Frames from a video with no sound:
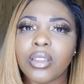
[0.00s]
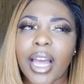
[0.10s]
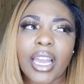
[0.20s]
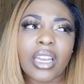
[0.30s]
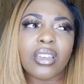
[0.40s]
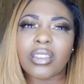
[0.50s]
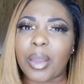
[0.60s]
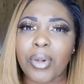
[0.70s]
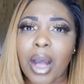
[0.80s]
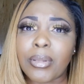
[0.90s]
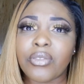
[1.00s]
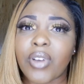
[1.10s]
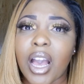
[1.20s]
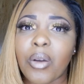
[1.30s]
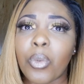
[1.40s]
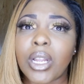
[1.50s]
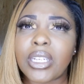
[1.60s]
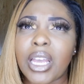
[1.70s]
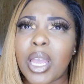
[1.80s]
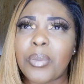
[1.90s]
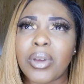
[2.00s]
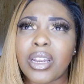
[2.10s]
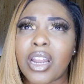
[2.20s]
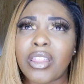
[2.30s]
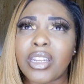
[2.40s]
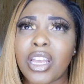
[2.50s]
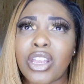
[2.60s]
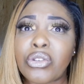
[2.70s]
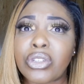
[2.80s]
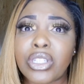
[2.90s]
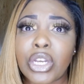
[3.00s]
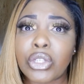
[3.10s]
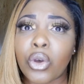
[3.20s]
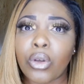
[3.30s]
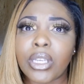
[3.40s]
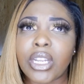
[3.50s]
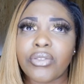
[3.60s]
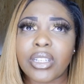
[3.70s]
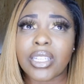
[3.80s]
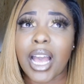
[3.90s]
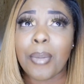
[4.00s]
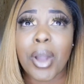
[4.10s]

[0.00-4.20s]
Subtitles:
Like, they probably fine one day, but another day you just see a totally different side.